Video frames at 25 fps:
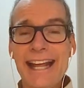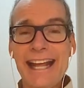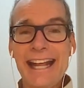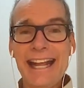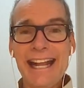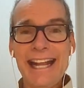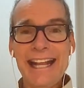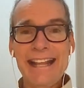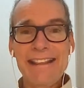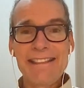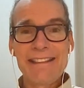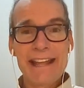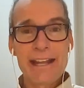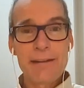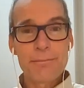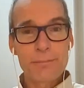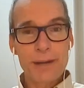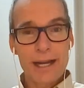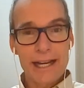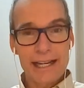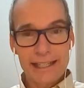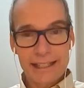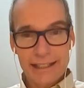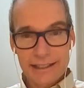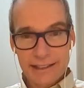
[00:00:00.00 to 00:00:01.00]
And then
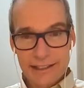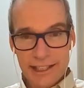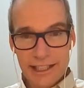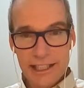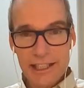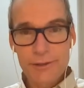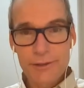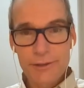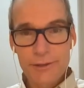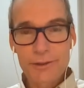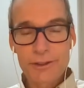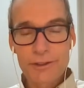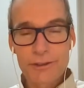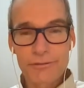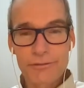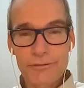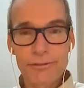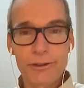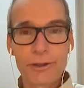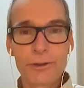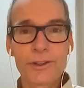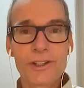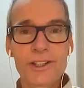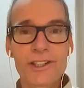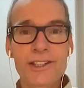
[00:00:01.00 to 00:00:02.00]
by continuing to
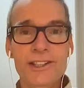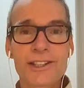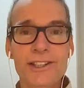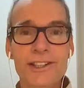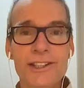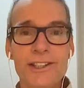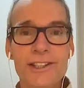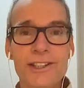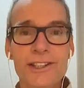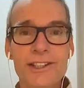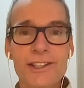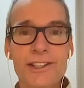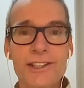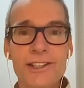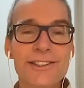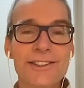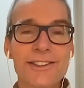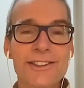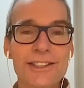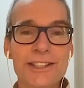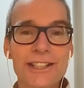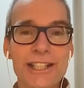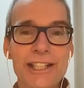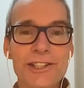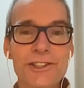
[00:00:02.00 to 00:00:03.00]
focus on the needs of the
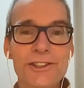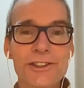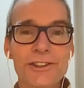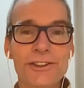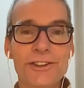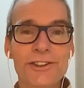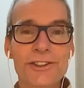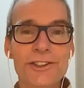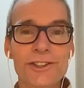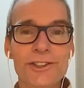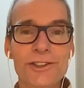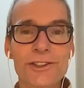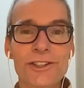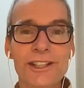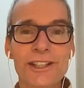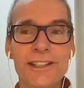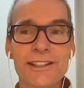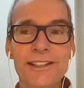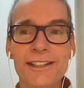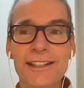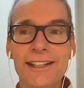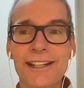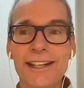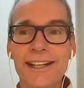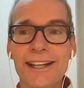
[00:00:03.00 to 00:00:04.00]
teacher and the student,
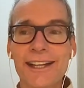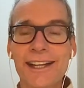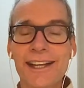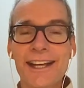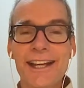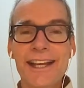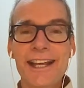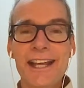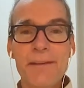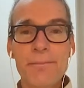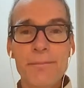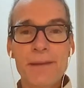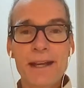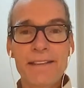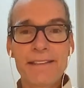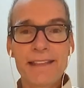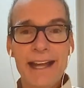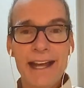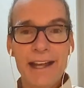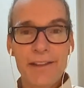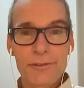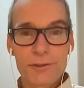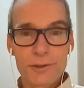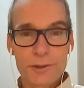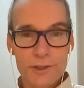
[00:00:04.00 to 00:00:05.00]
it meant
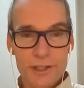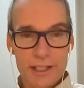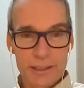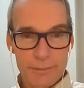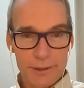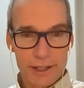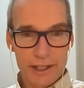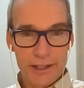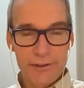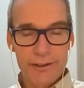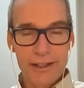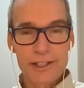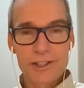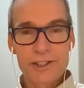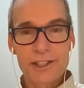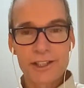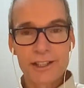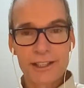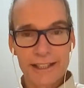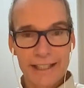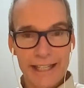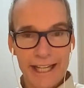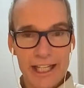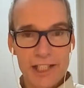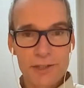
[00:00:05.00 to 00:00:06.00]
that through deep integration,
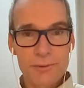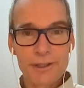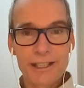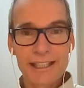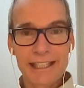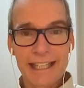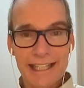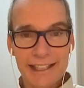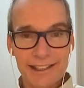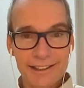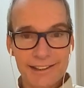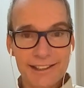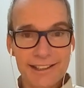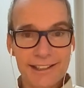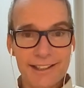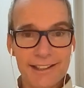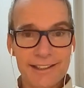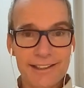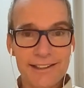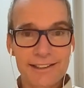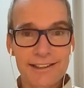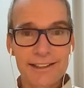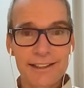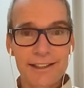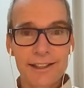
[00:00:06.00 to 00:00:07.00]
engagement, and
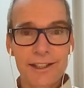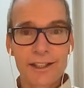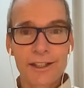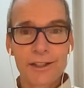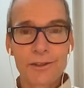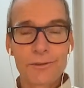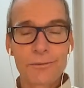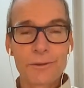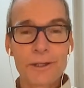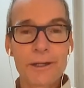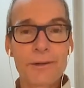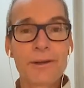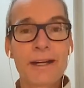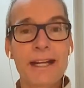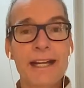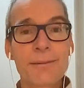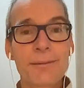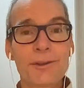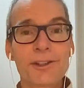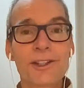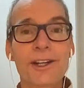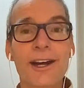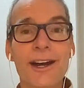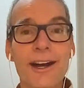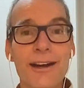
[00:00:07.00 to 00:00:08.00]
analytics, we were able
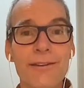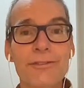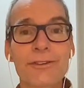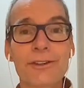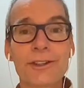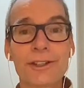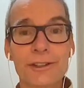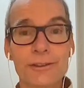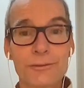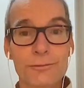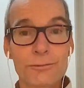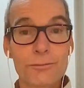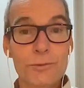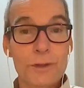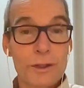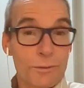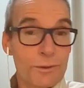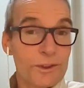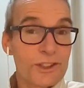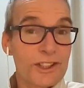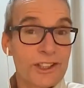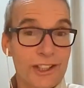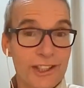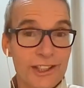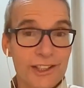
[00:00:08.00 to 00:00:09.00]
to offer what
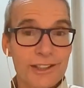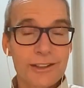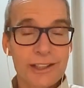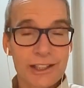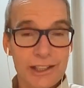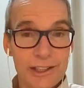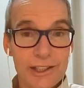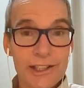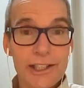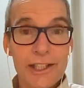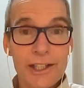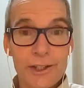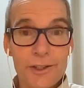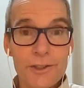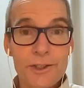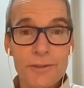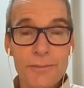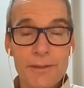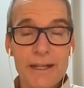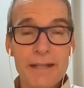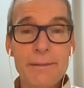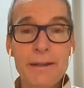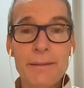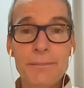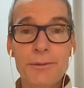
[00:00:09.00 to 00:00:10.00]
was clear to
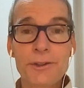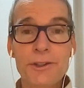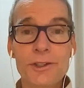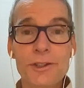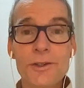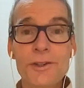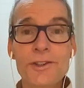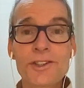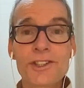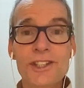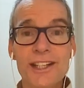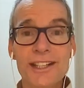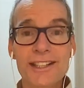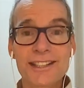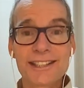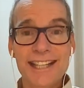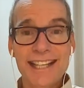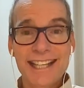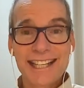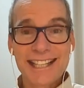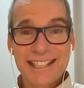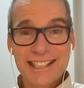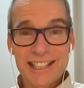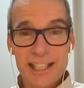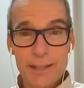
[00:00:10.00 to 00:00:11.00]
many people used this
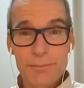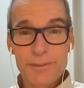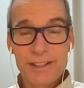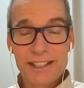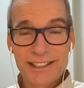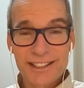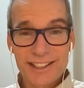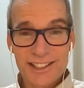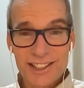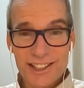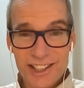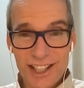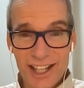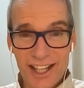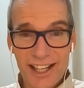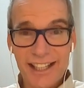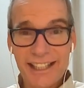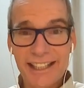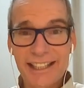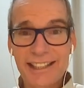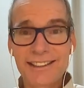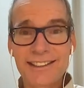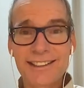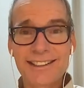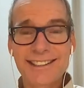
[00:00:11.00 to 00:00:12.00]
something
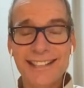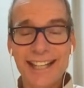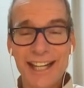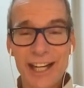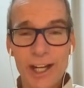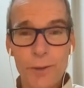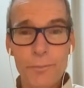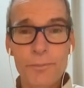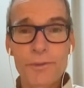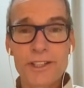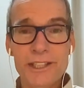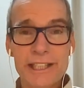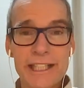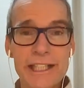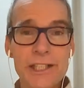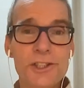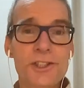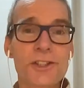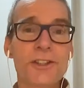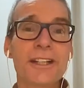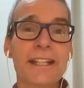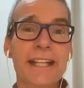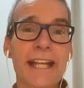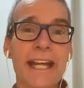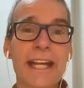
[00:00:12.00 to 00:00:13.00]
designed to help the teacher
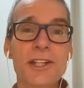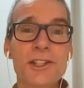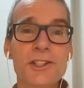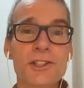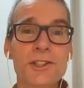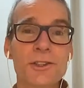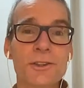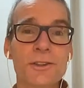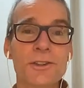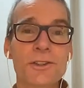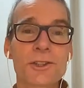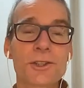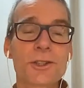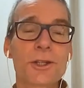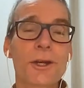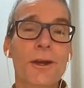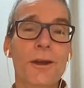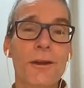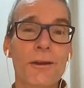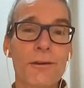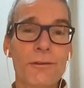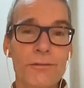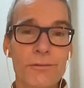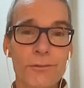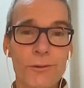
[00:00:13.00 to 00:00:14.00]
engage students
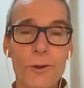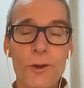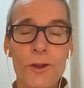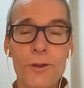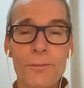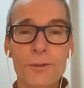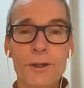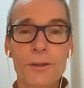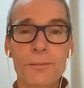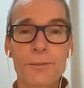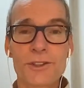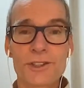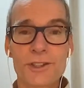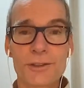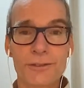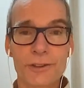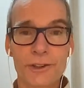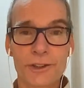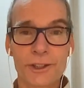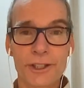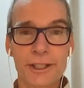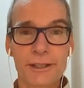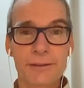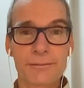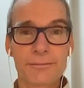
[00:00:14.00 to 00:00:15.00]
for the purpose of
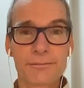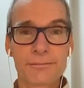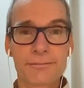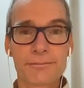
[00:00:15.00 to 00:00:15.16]
learning.